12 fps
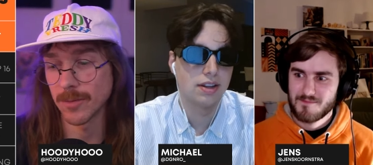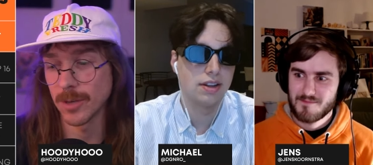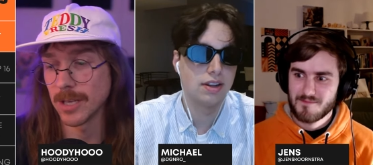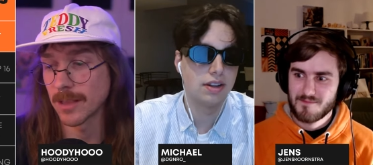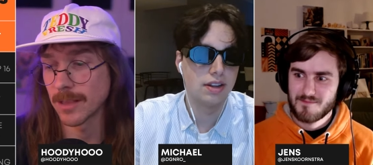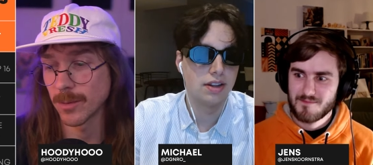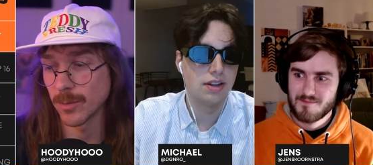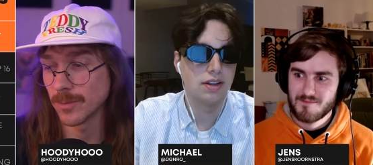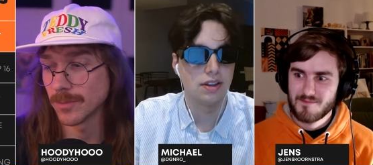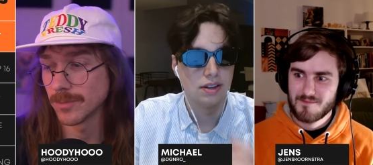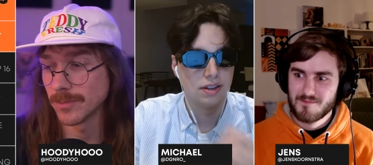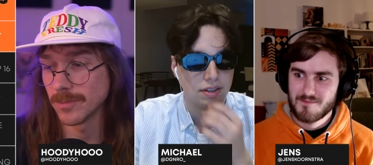Speaker 1: with
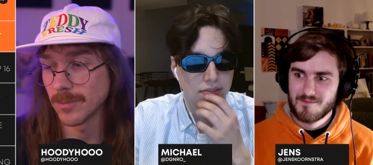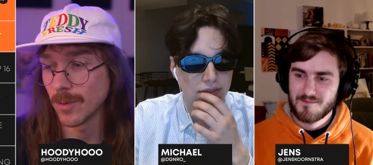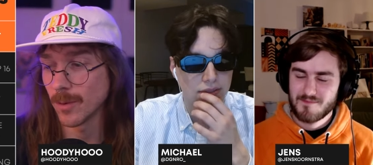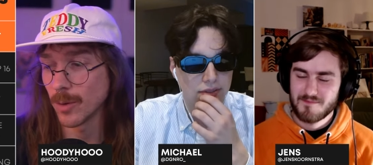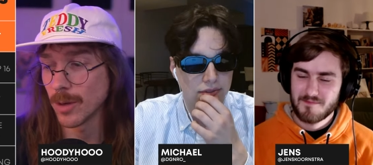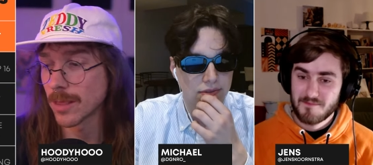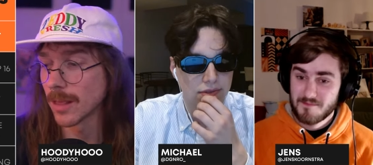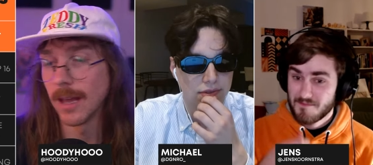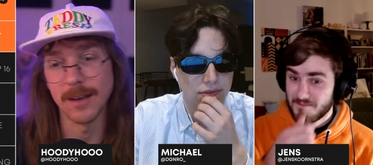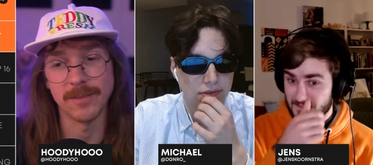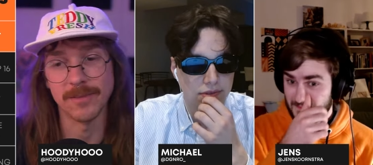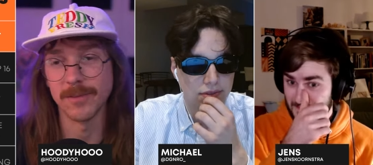with
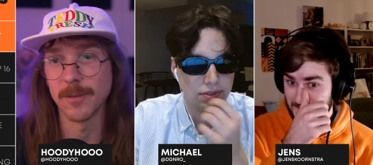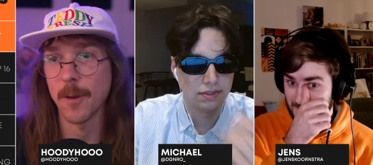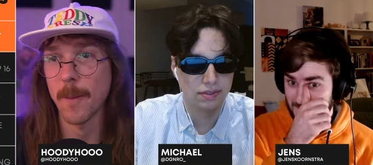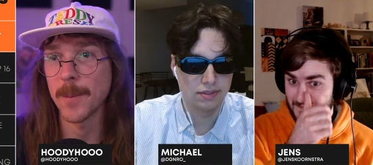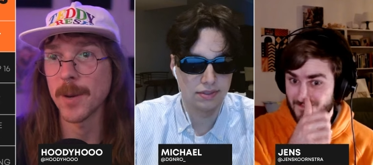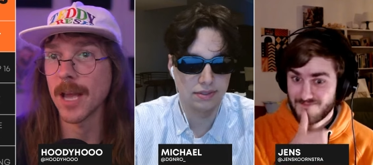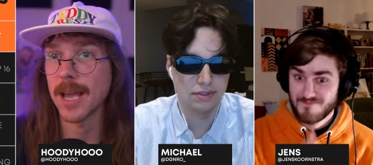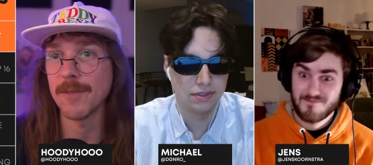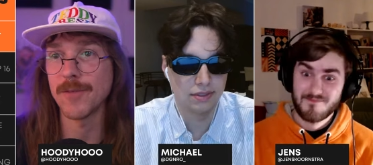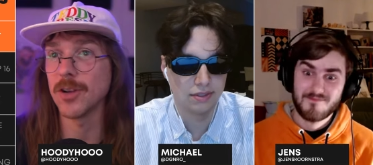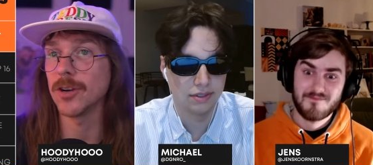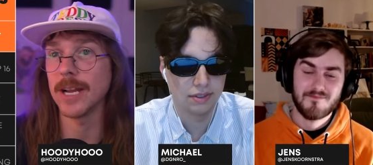love. But if
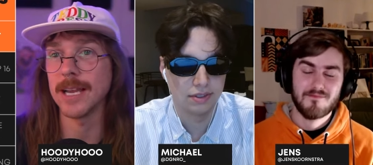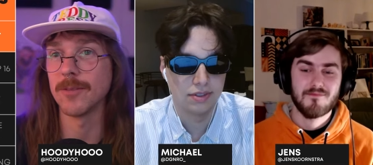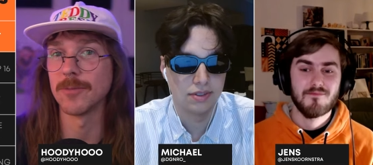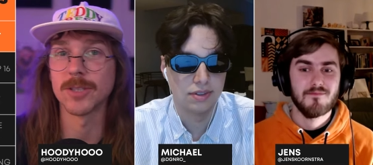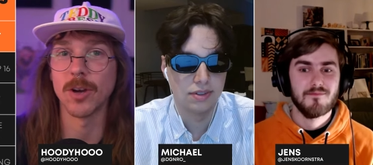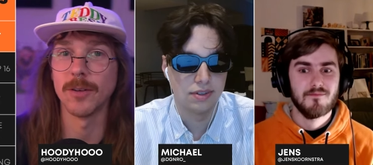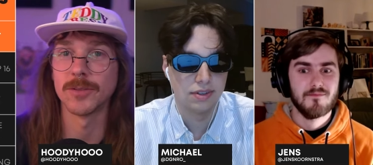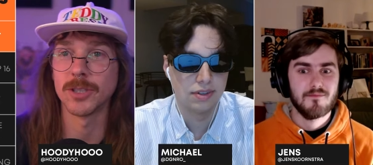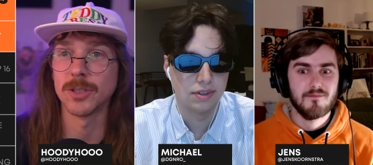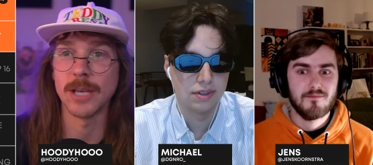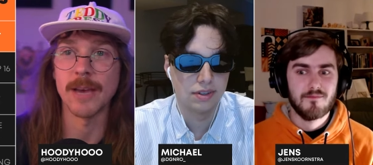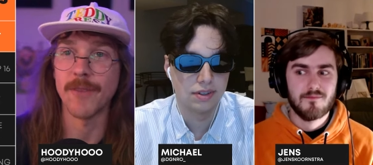you're hmm. in resolve
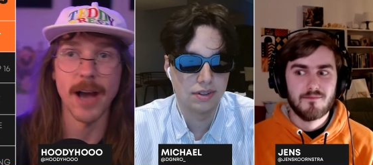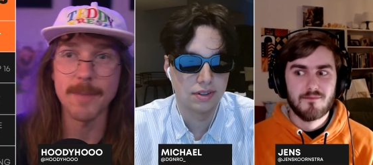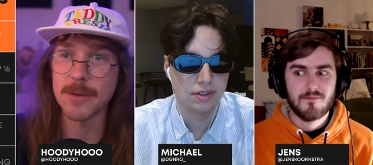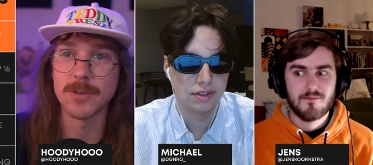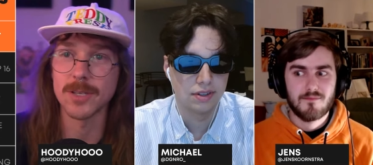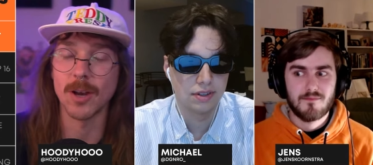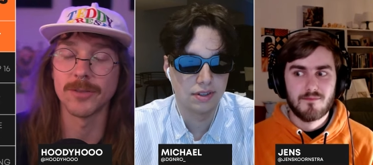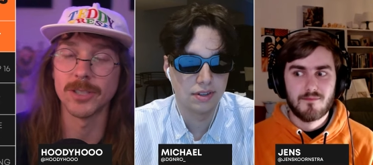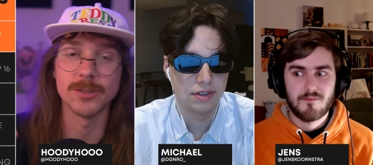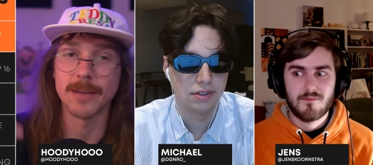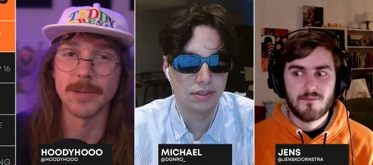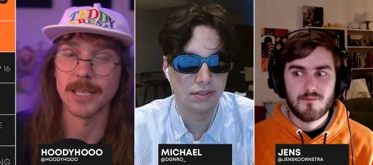shoes, if I'm in resolve shoes,
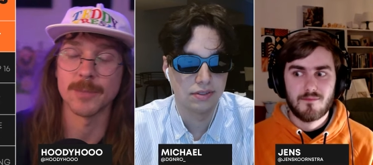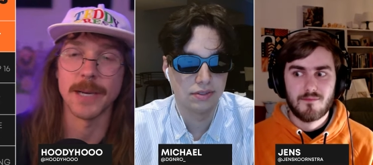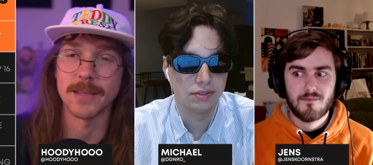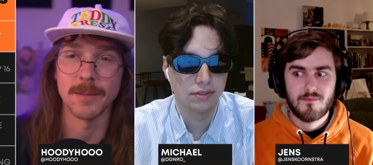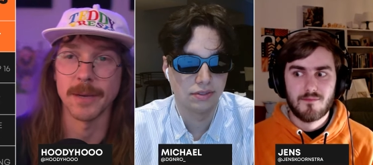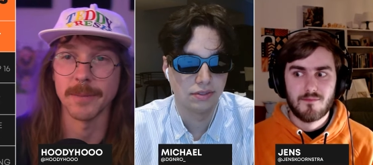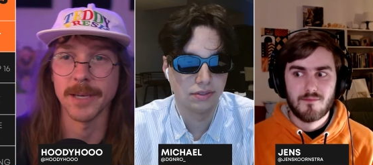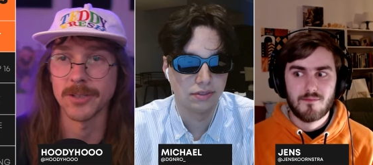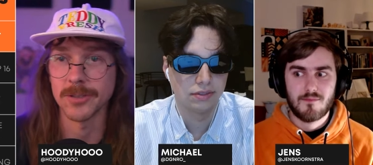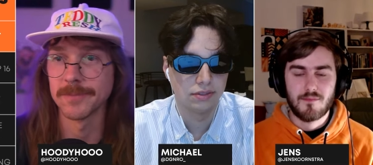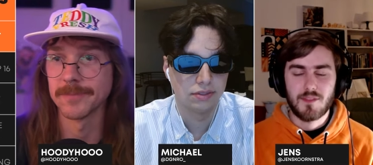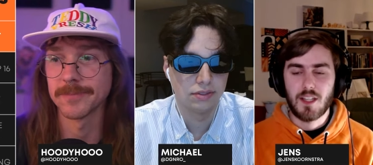I'm not expecting to make
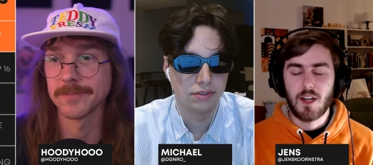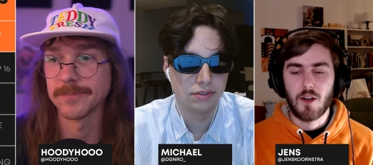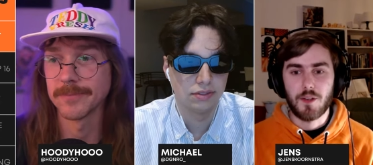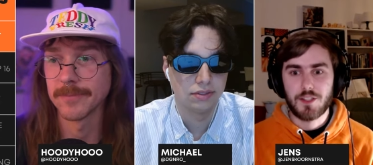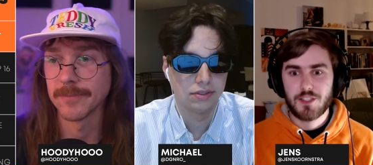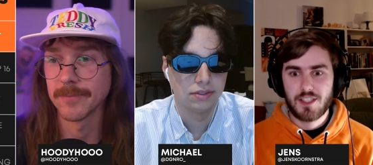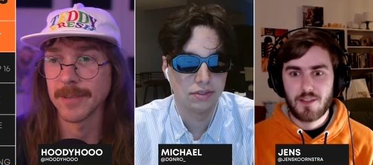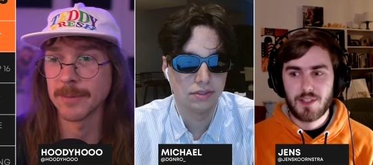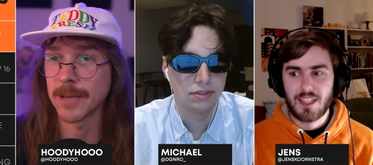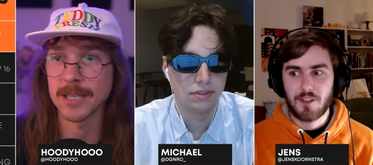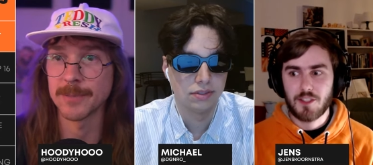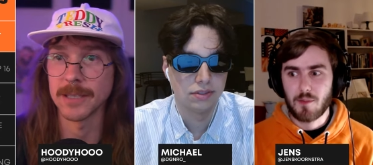major.
Speaker 2: No, you just I'm
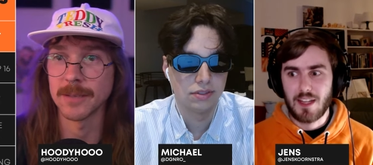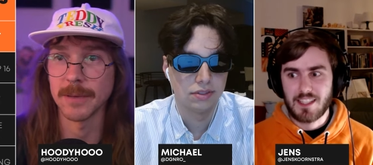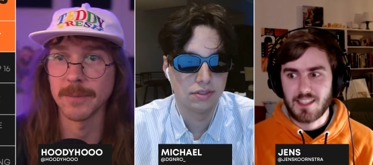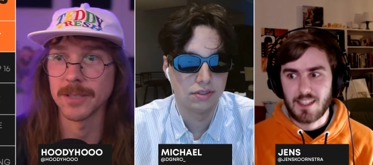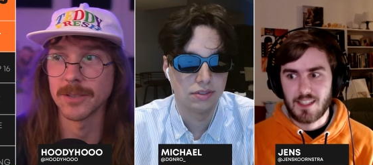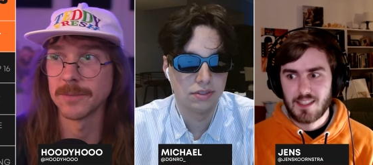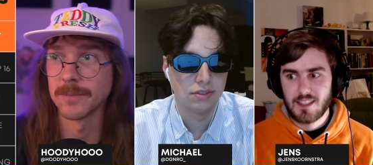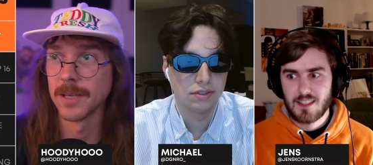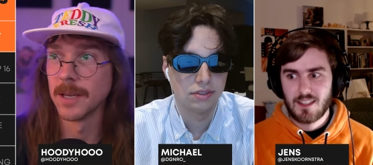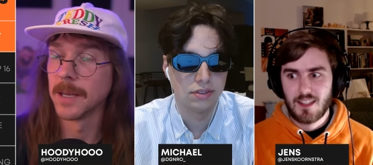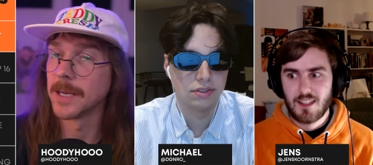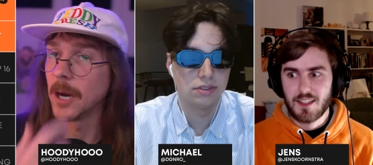have to count your blessings.
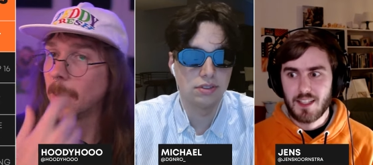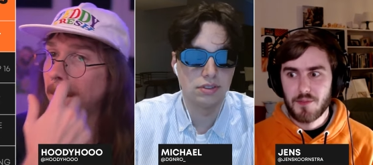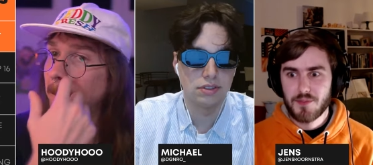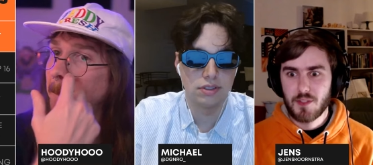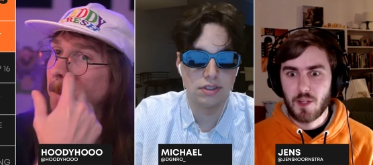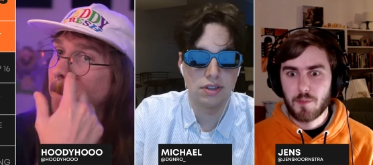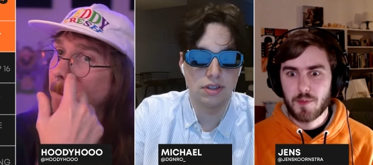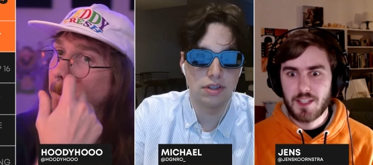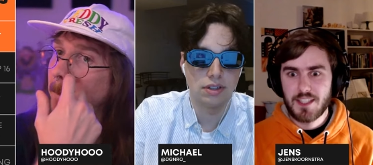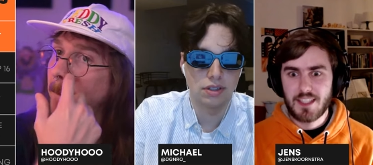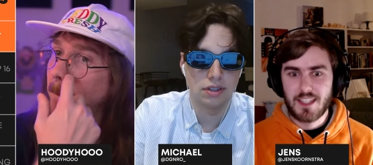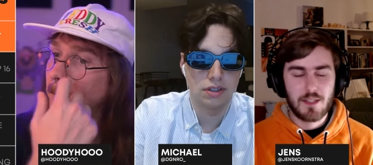No, you have to
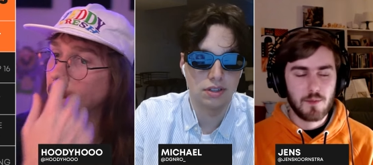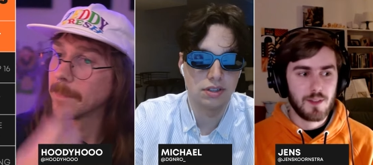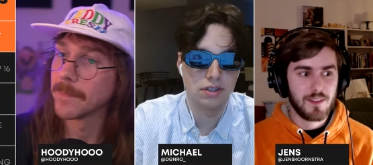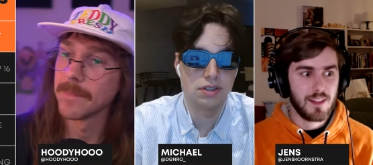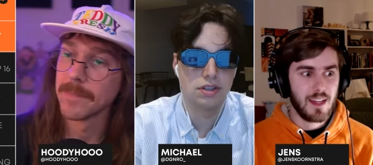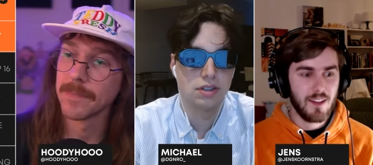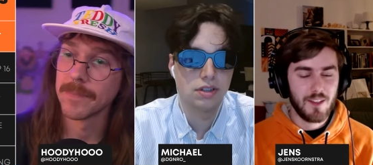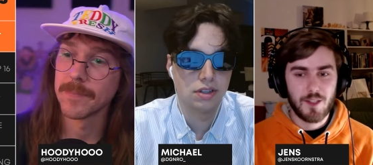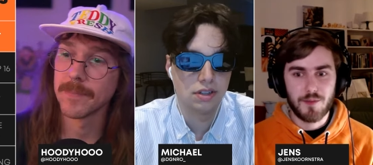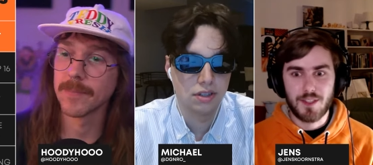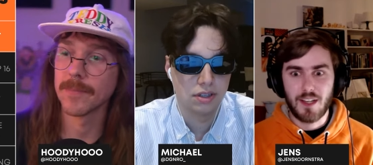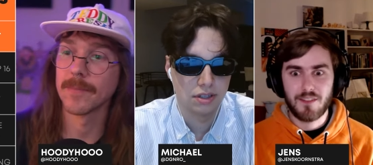appreciate what the hell
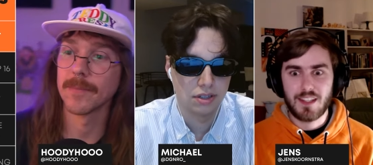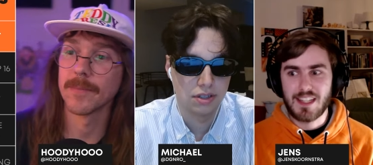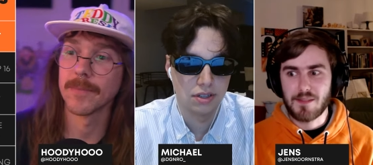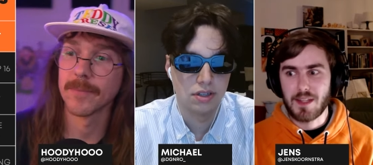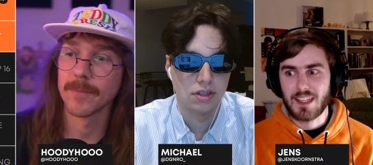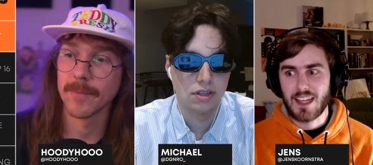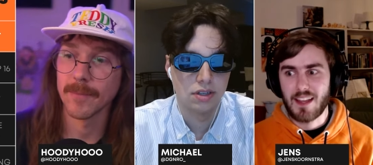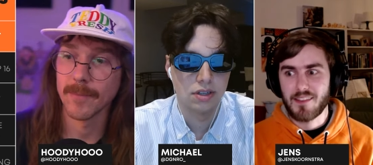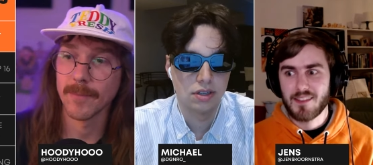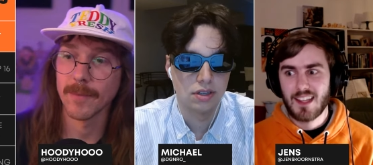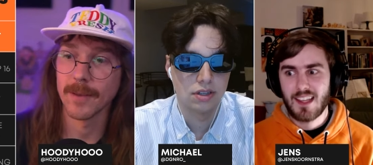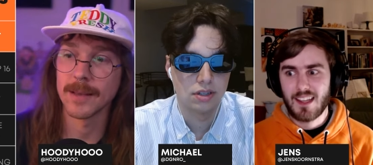you've done this
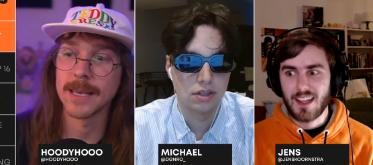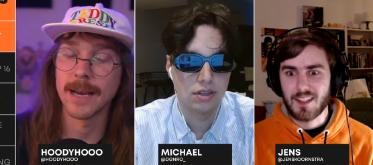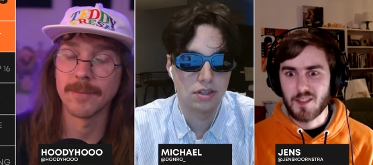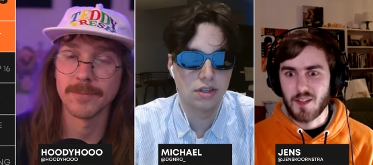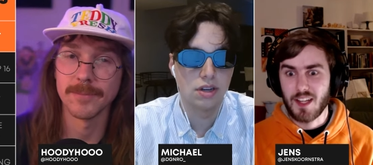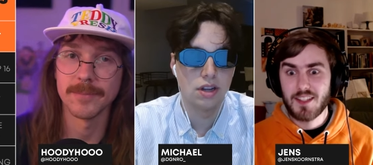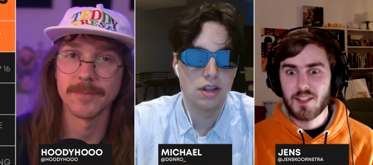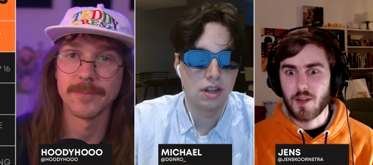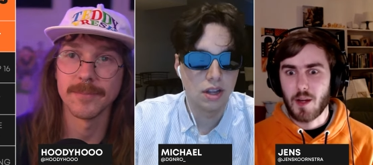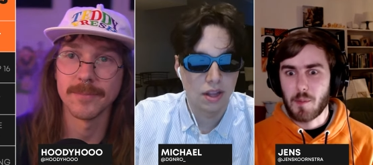weekend. Yeah. and try to